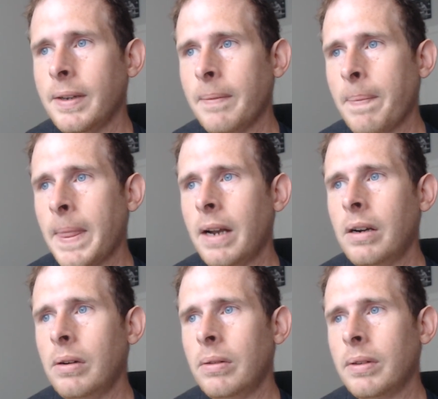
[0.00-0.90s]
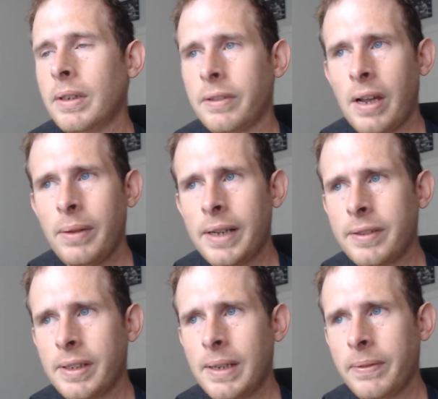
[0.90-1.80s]
you know, because I like to
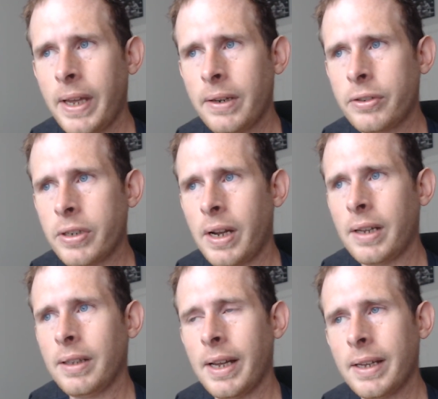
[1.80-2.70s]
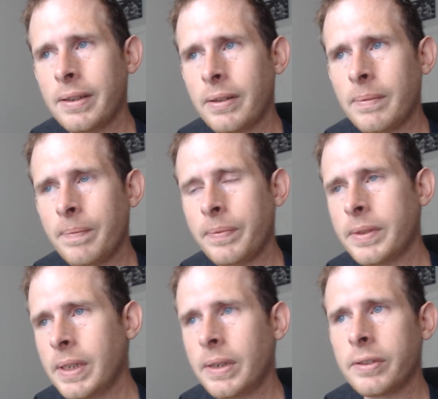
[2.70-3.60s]
give that a shot, like
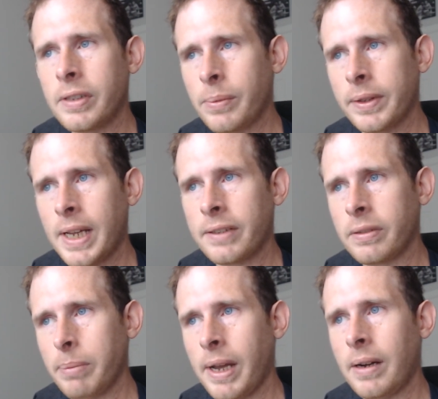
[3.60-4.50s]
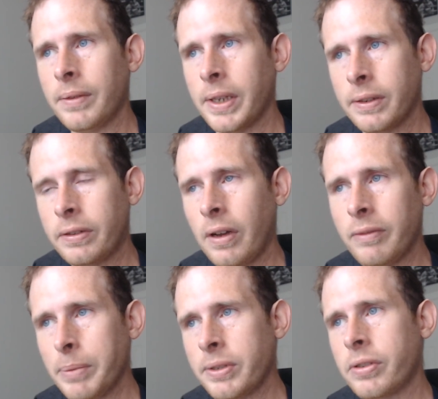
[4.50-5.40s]
you know, to see what that's about, the unsolved
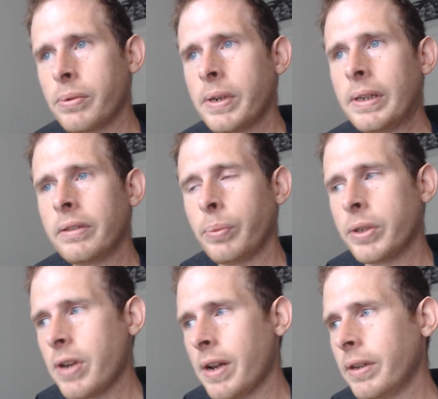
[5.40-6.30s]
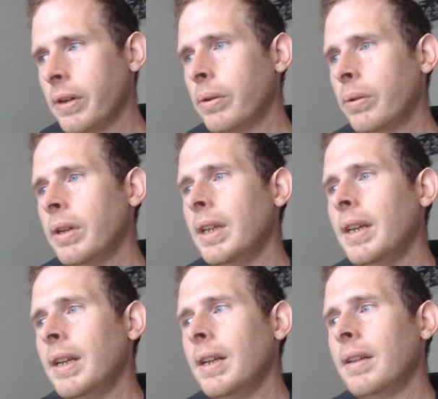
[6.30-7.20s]
mysteries, which I know
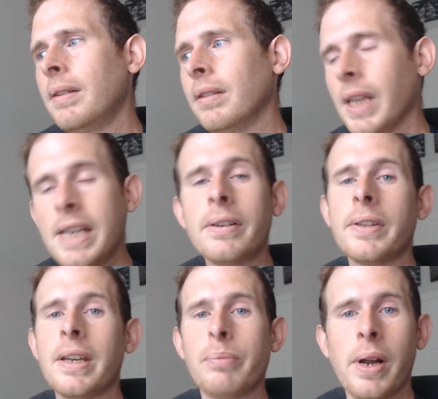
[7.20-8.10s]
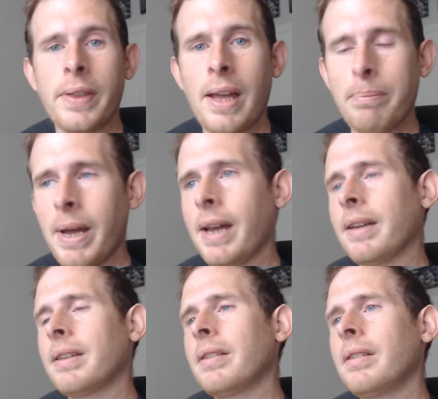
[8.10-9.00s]
later they brought that back
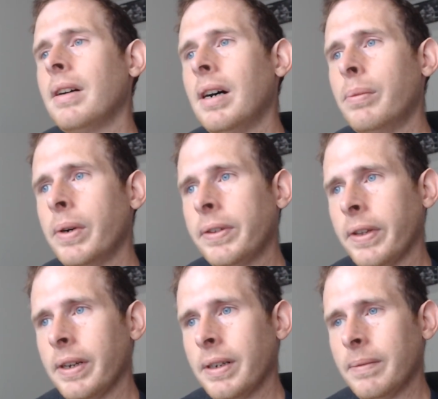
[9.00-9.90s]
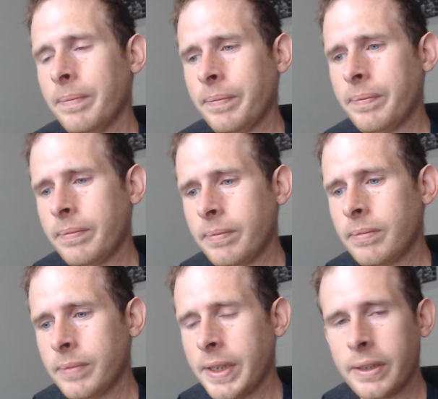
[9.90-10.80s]
uh, with uh,
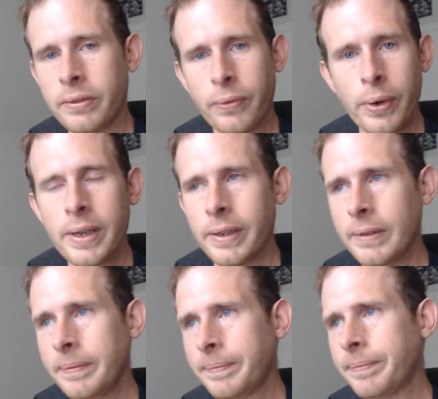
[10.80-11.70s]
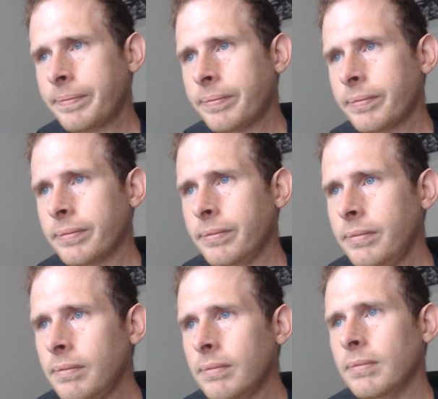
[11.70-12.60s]
Dennis Farina,
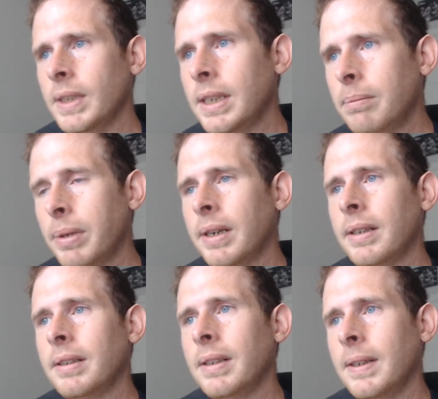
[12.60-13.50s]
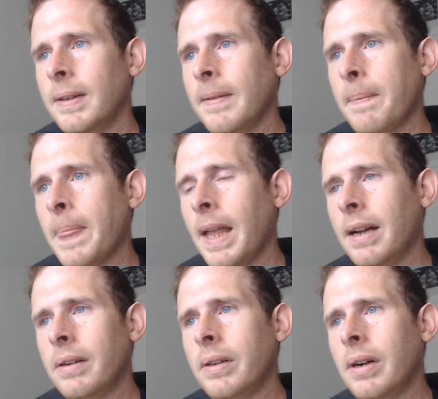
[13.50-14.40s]
but I
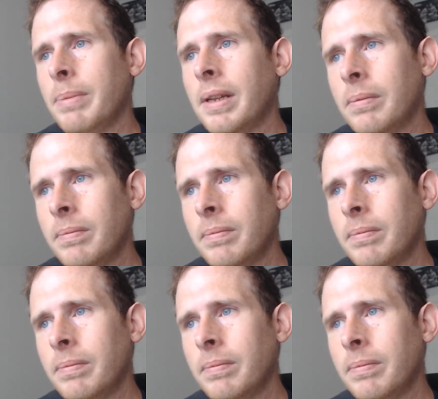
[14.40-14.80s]
don't know. I mean,